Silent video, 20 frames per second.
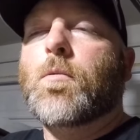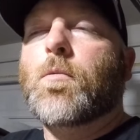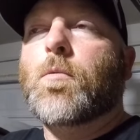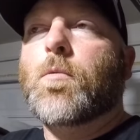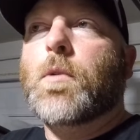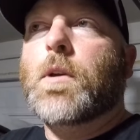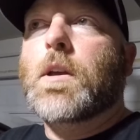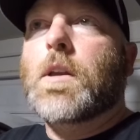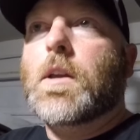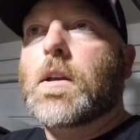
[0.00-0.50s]

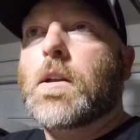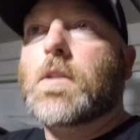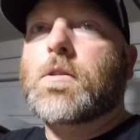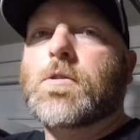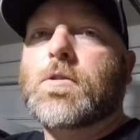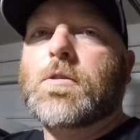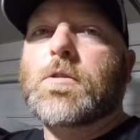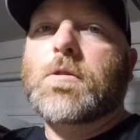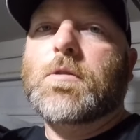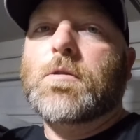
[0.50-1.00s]
we get
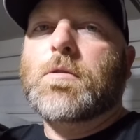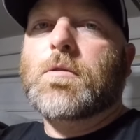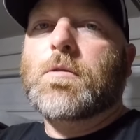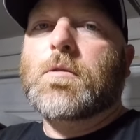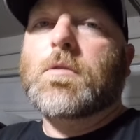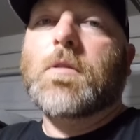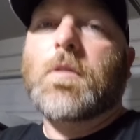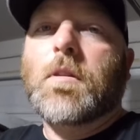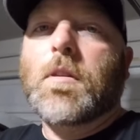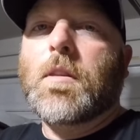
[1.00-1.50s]

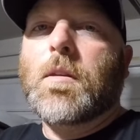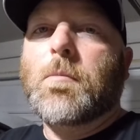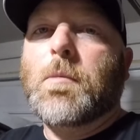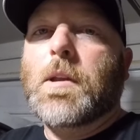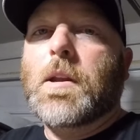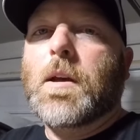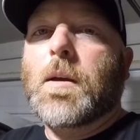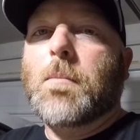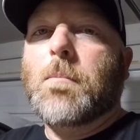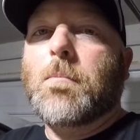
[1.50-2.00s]
to the
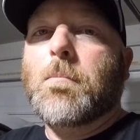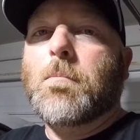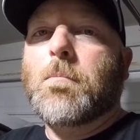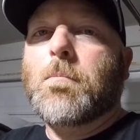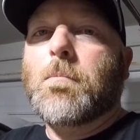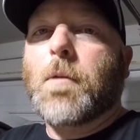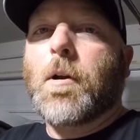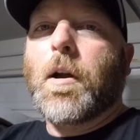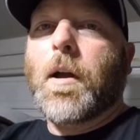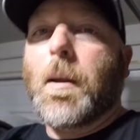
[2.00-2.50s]
meetup.
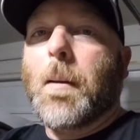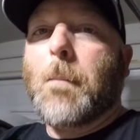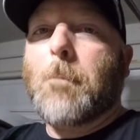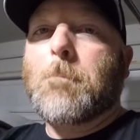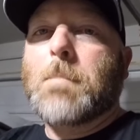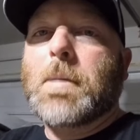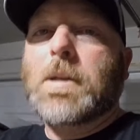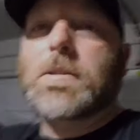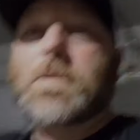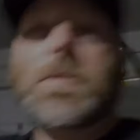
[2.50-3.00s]
All
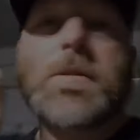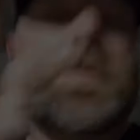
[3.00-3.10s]
right, peace.